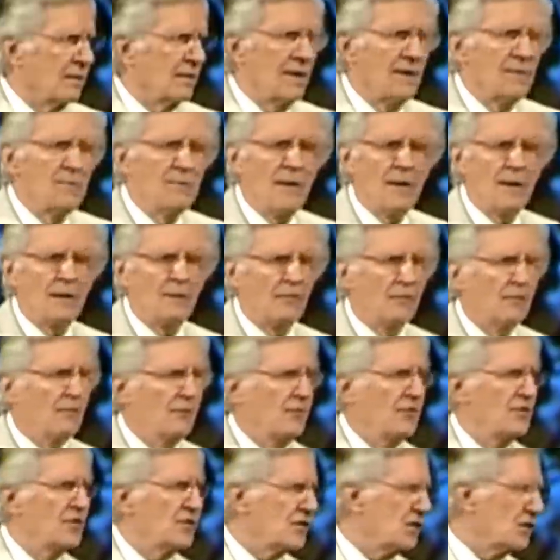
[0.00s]
came out of a
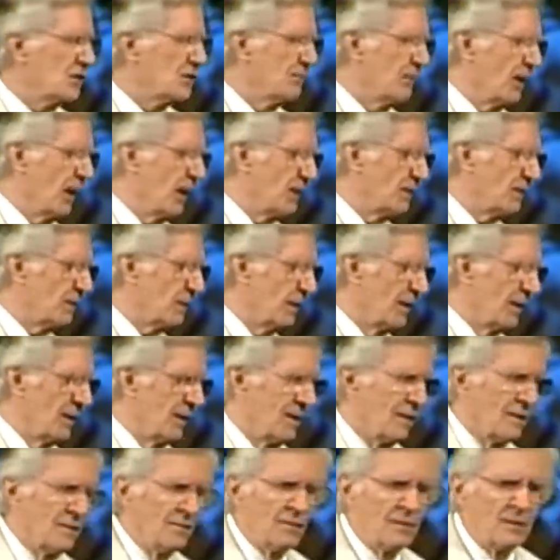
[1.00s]
fish's mouth.
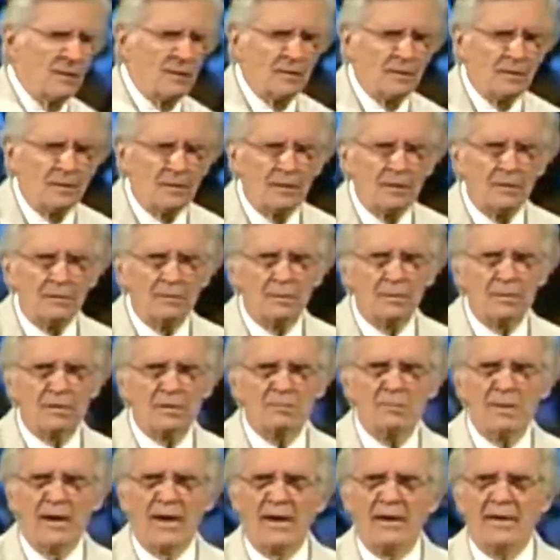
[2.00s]
Th-
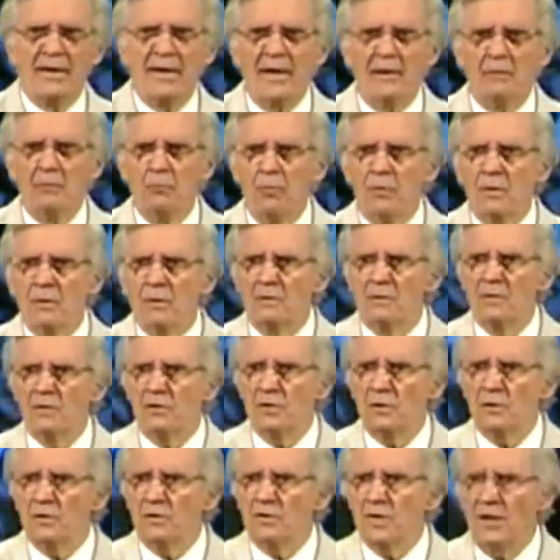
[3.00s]
this man had one
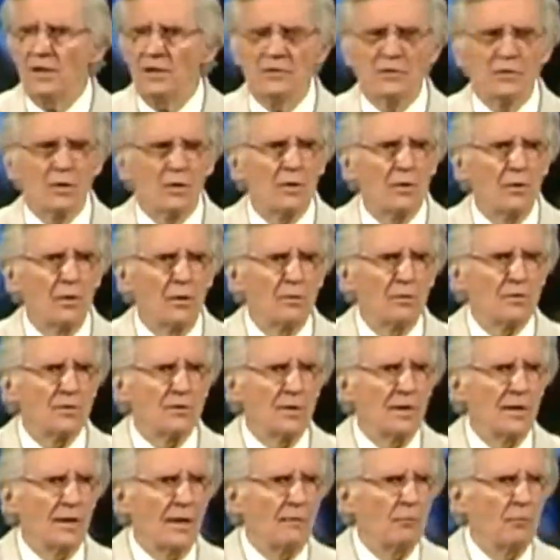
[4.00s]
change of
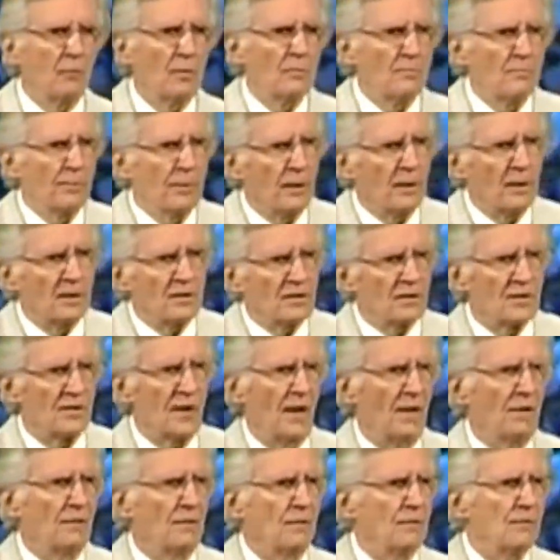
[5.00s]
clothes. He had one pair of
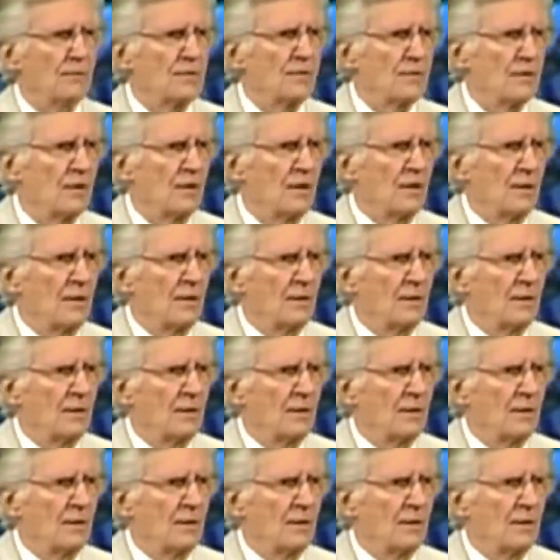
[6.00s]
sandals.